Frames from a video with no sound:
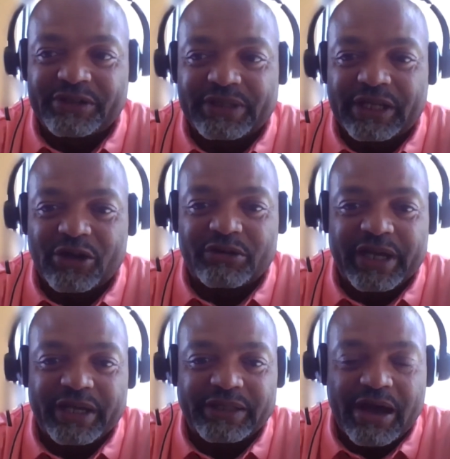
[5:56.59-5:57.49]
he was like,
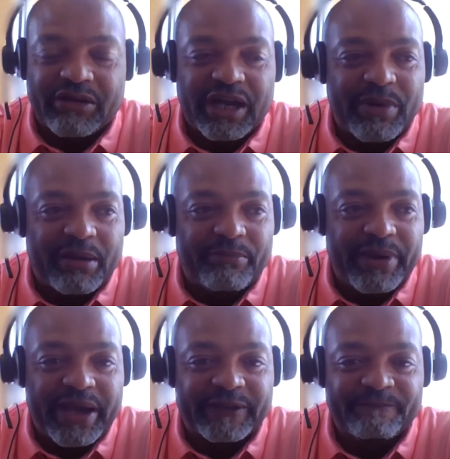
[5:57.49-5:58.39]
"Okay, now come on
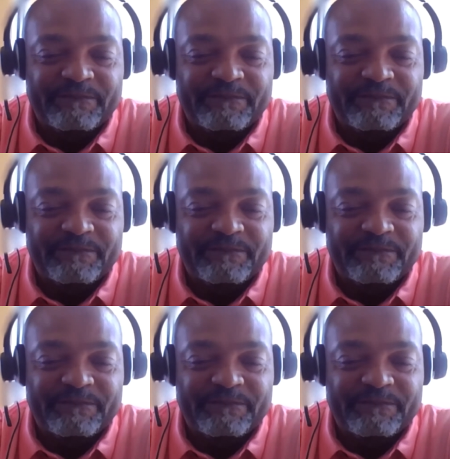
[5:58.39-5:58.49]
back,"